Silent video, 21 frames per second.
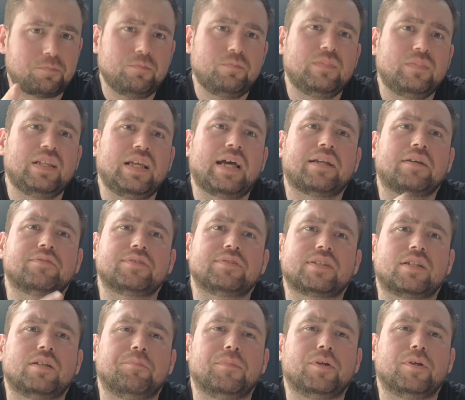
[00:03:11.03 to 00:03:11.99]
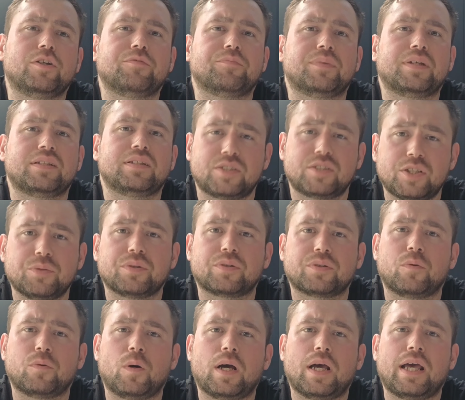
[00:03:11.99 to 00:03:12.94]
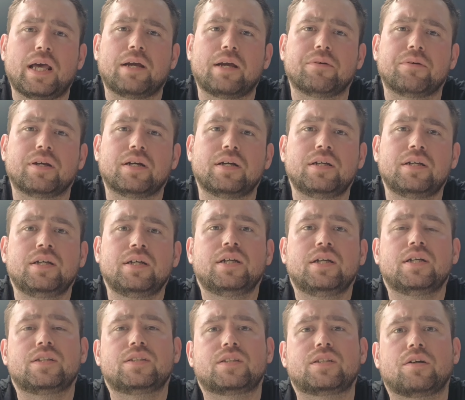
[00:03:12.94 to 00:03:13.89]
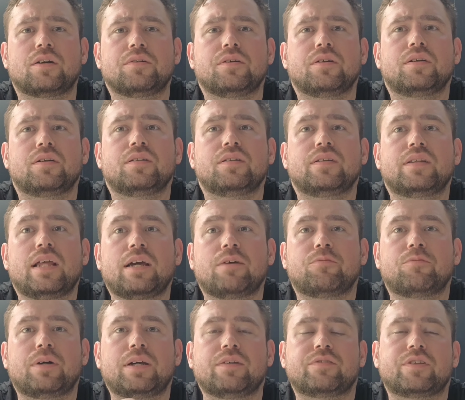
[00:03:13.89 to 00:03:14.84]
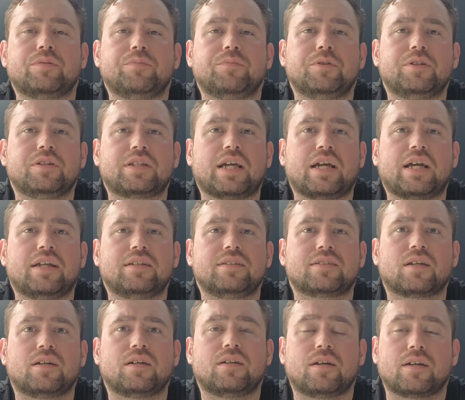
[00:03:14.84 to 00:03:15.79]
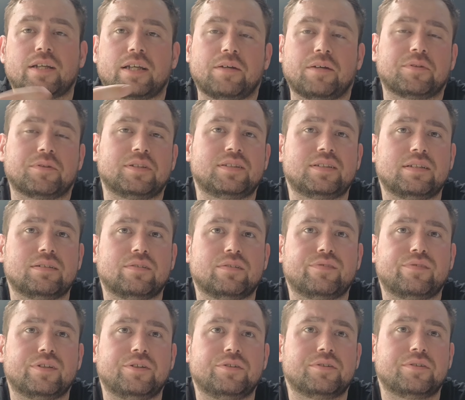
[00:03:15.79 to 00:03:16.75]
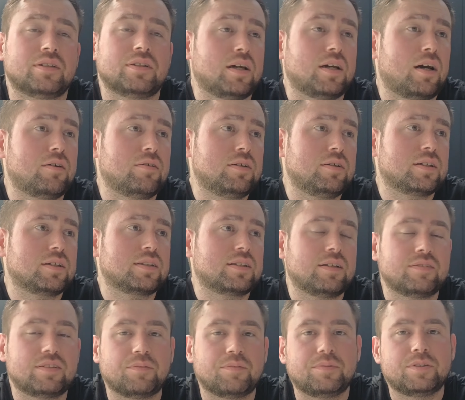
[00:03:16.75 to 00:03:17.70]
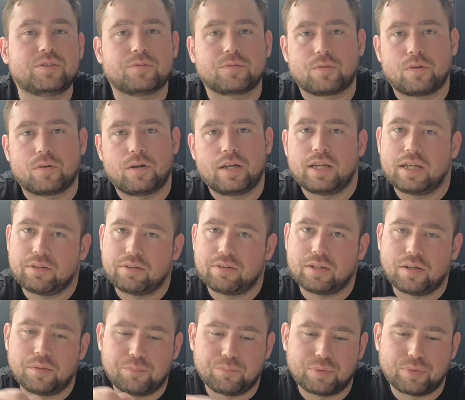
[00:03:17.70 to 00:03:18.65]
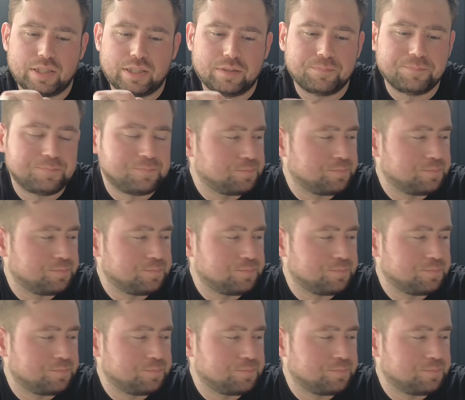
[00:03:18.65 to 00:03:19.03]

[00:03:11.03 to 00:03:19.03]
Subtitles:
the adult's going to move me to a quiet area. So their way of communicating is going, okay, I'm going to steal the food. Oh, look, they've sent me to a quiet area. Brilliant.